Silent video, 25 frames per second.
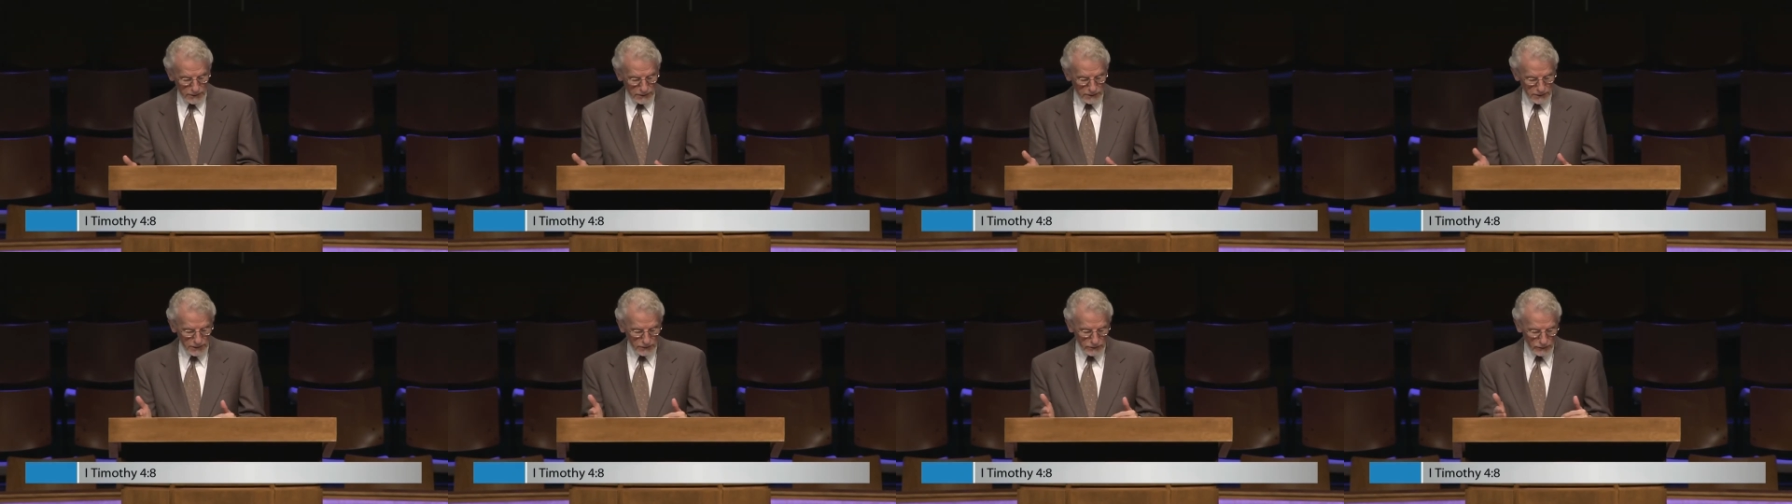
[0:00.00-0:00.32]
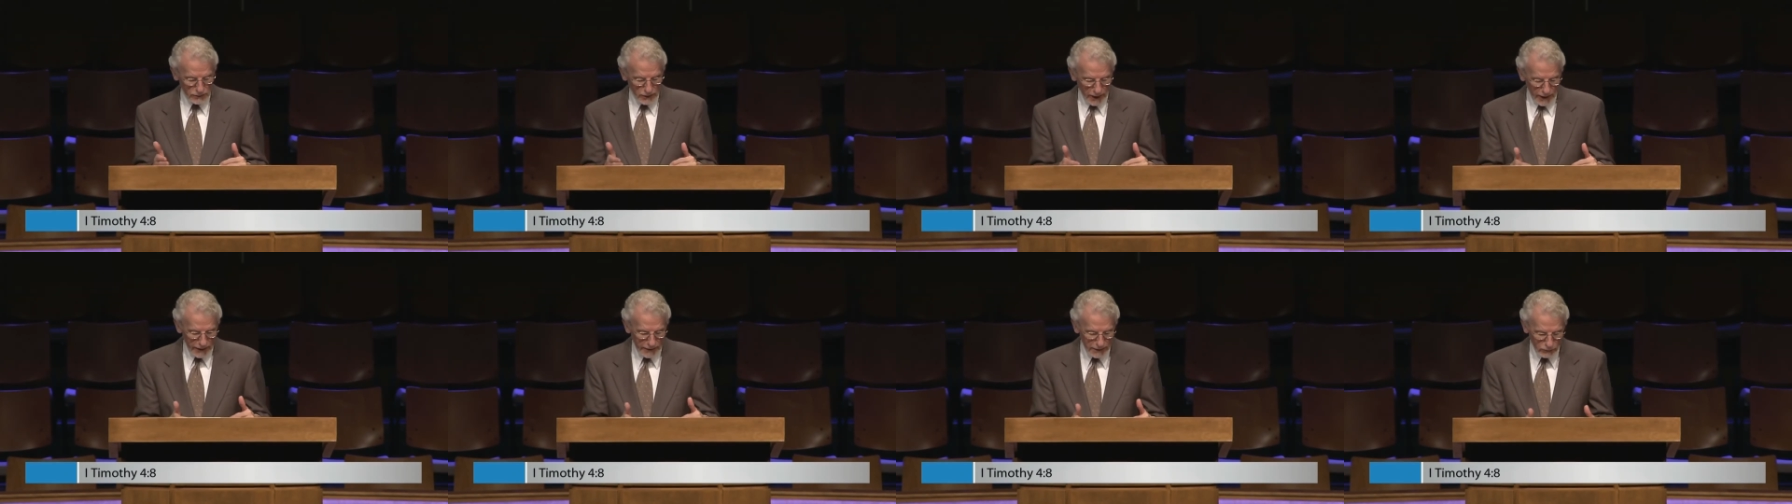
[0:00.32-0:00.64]
and does
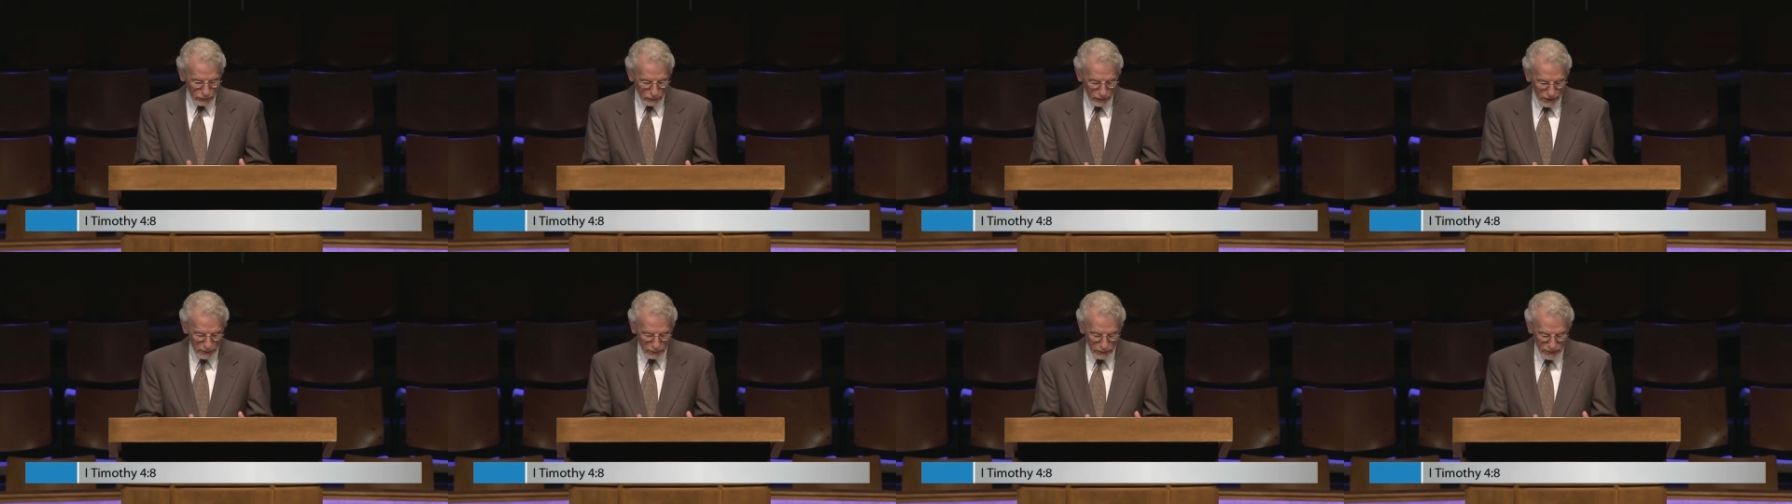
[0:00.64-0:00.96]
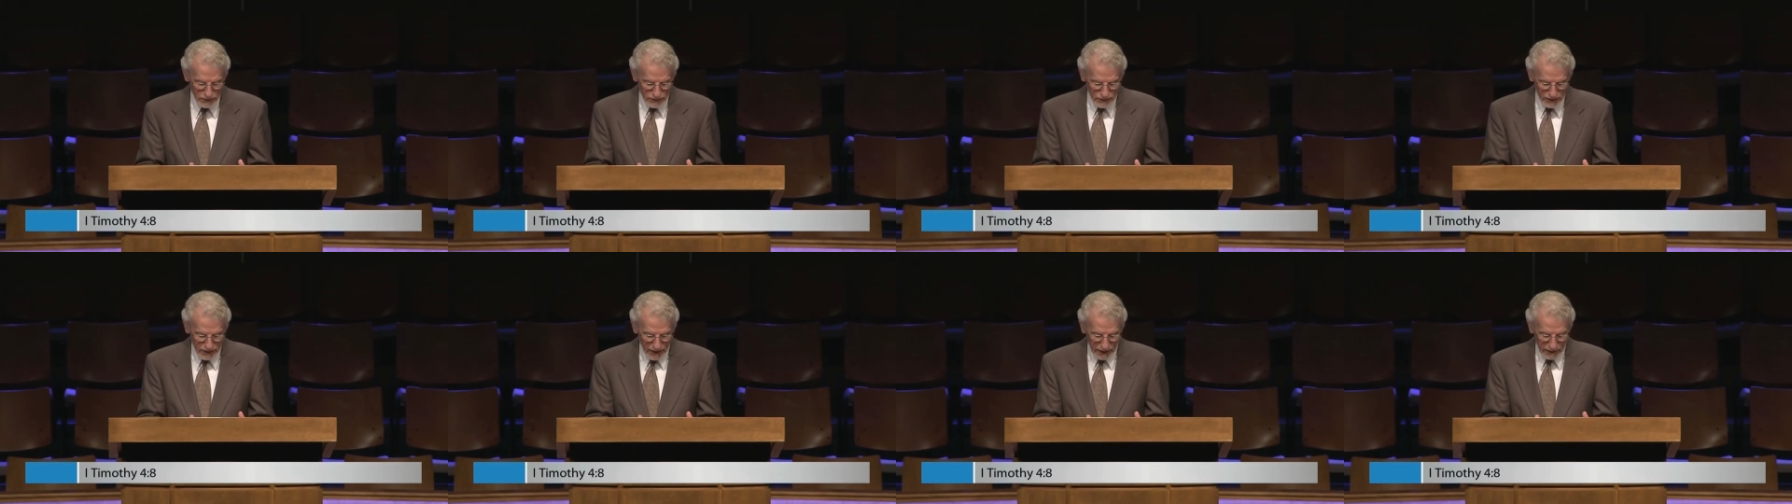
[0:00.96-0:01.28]
not agree
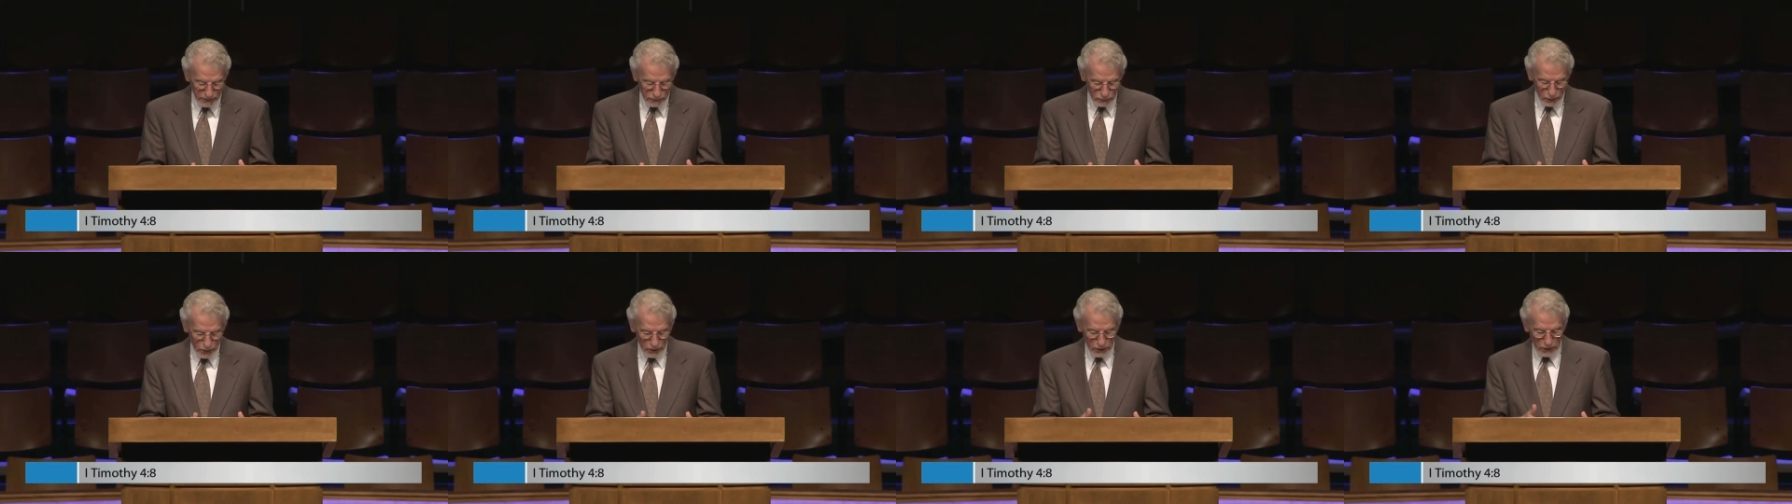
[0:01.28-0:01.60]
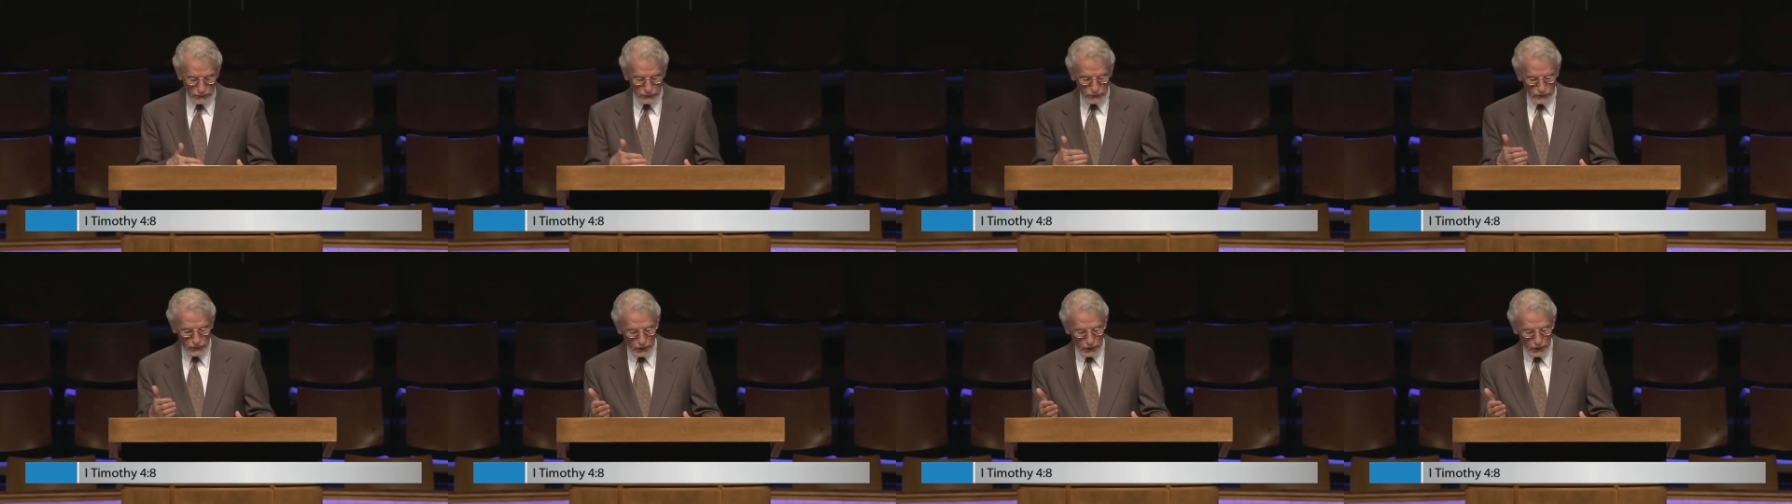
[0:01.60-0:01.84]
with sound words,